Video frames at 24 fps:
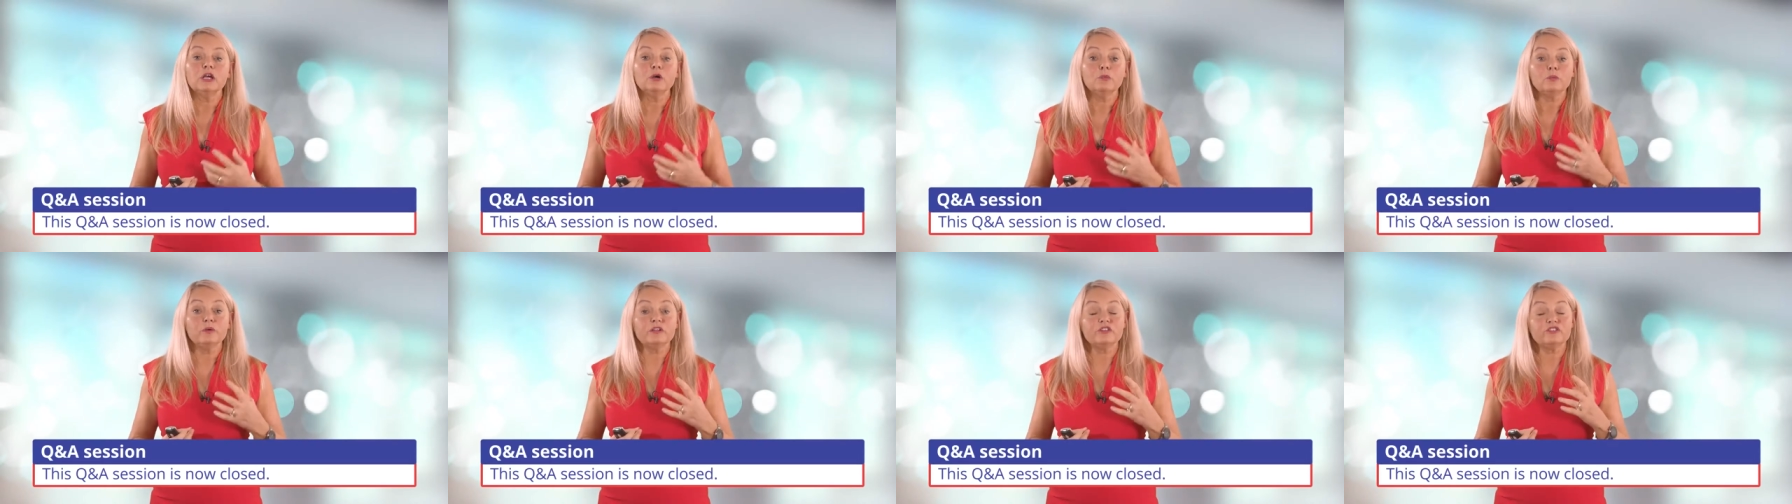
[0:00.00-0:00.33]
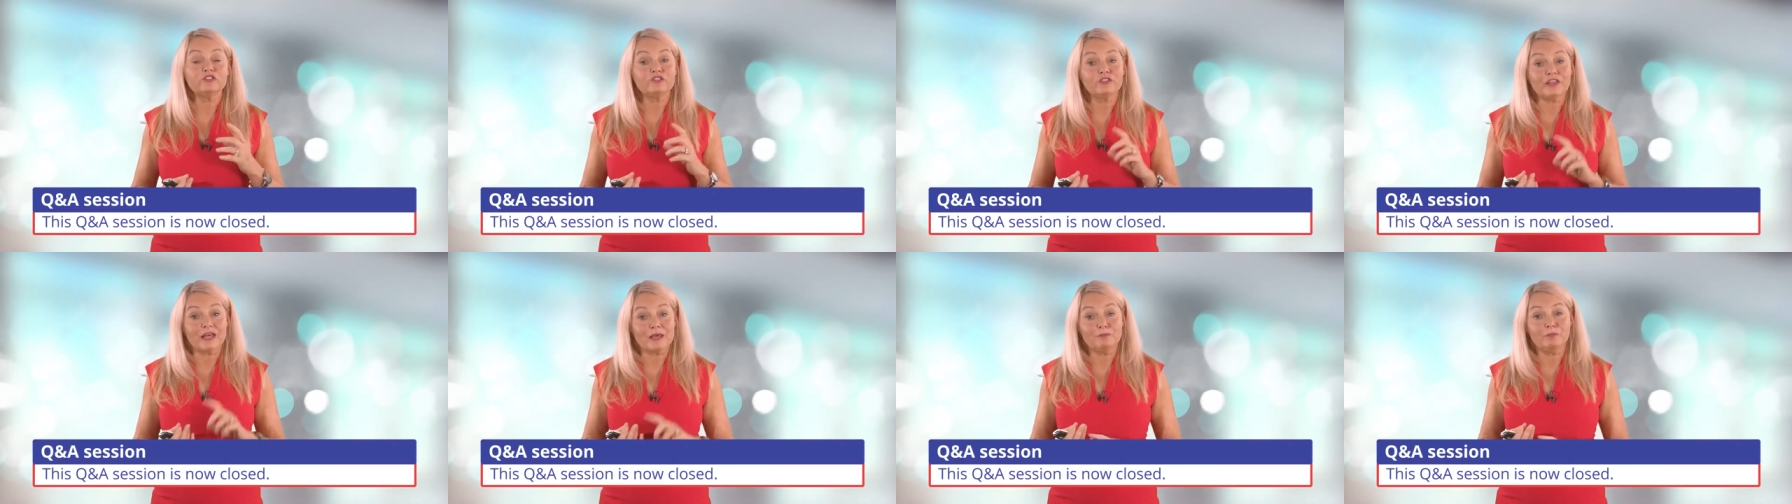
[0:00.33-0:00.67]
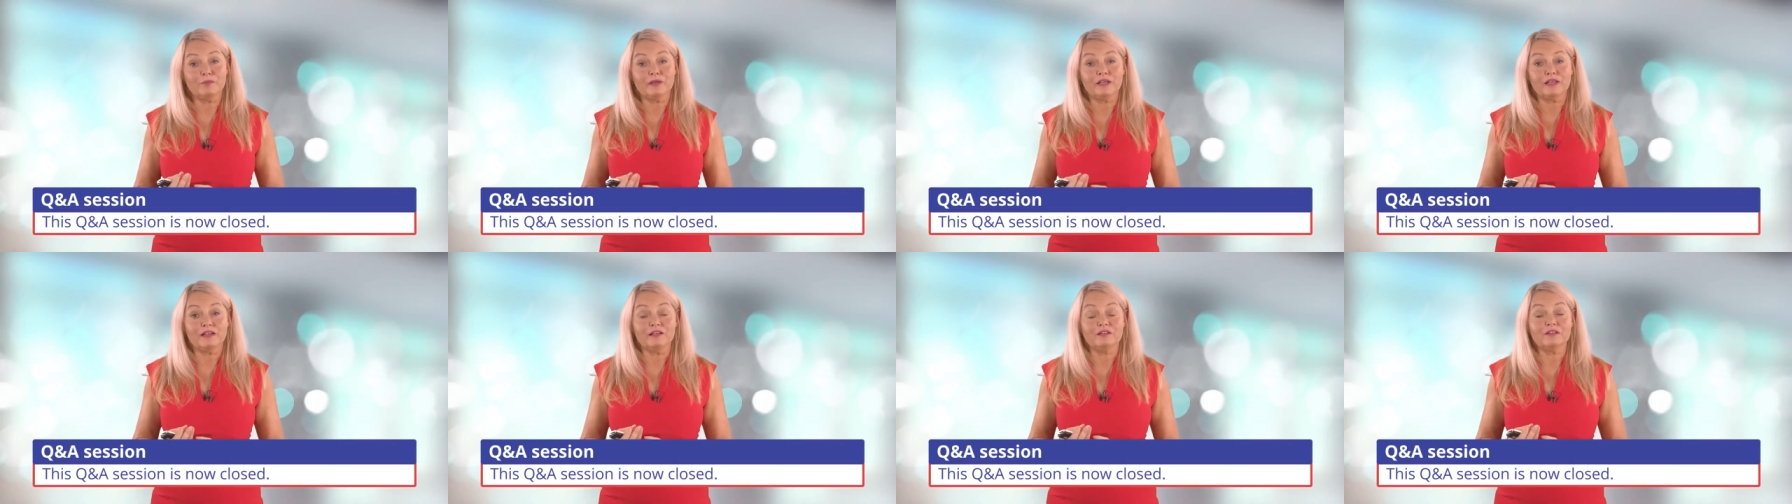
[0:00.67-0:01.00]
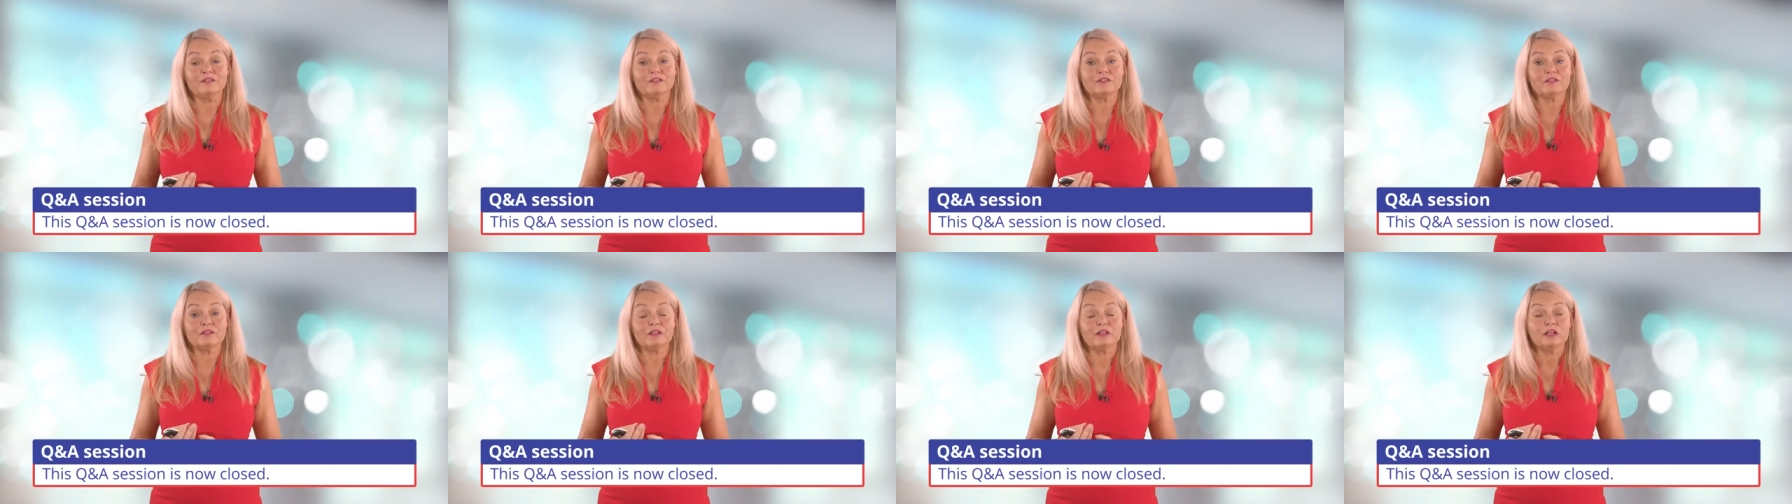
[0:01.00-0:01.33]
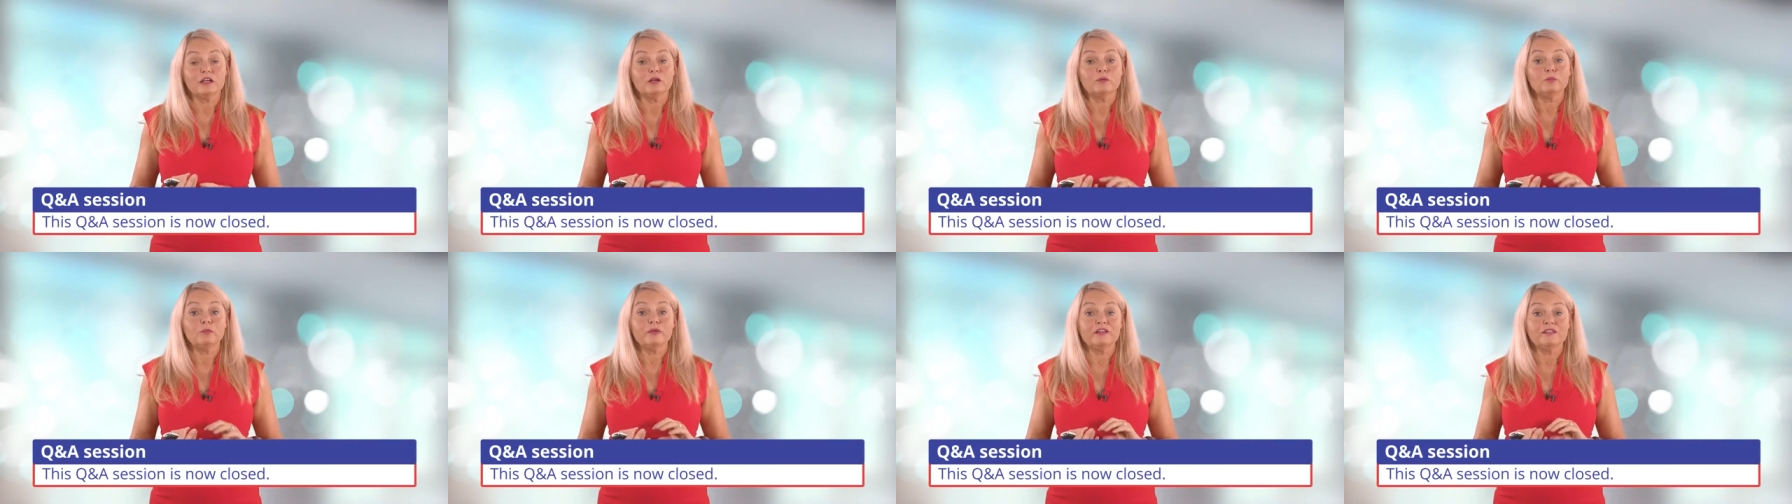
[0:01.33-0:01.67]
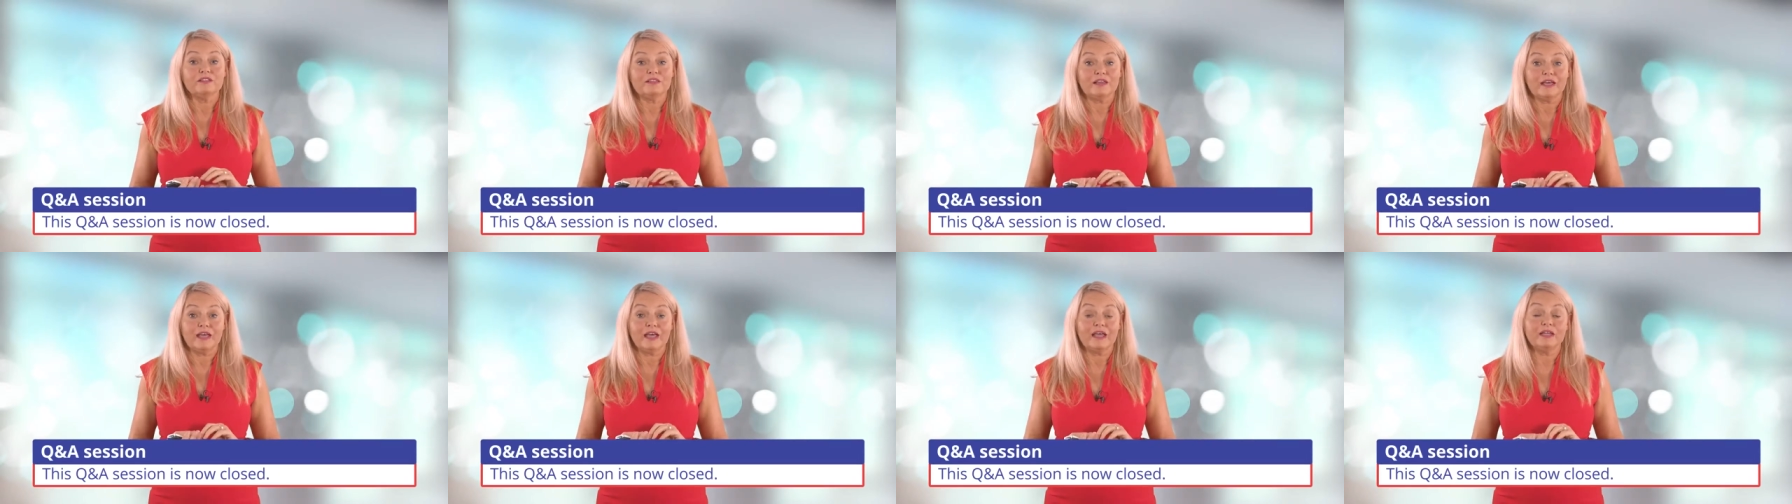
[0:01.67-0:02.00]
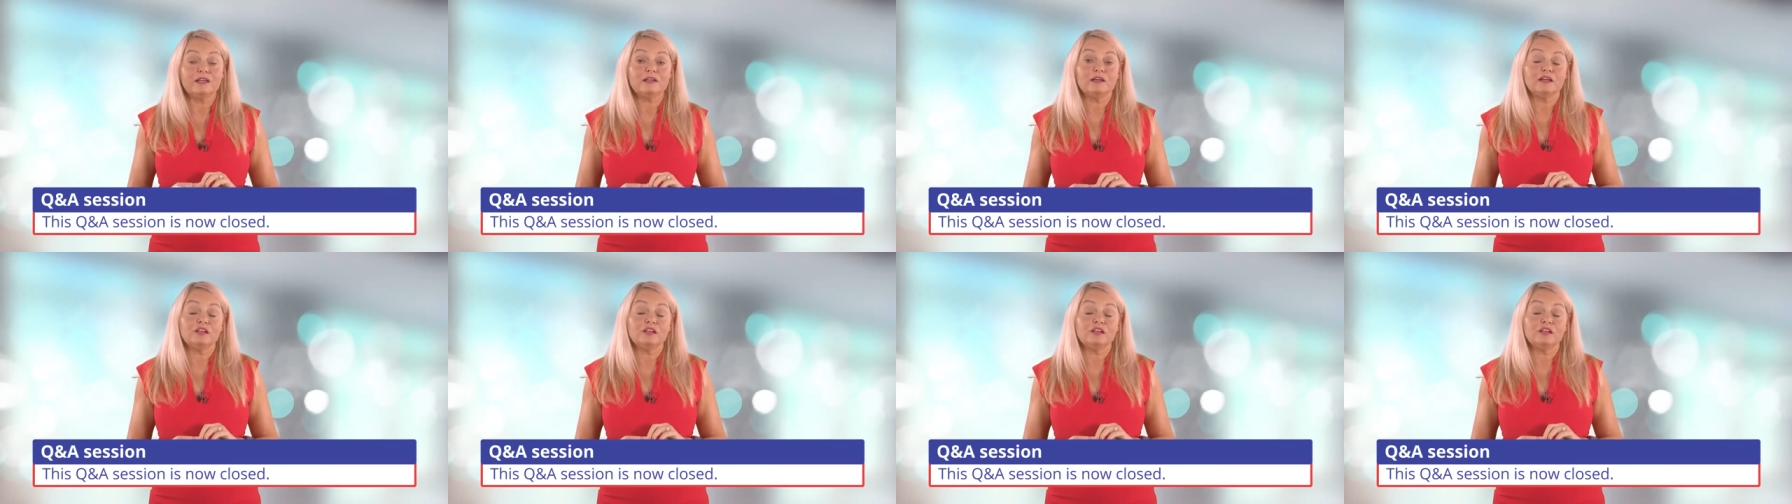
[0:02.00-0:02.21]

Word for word: which then means we then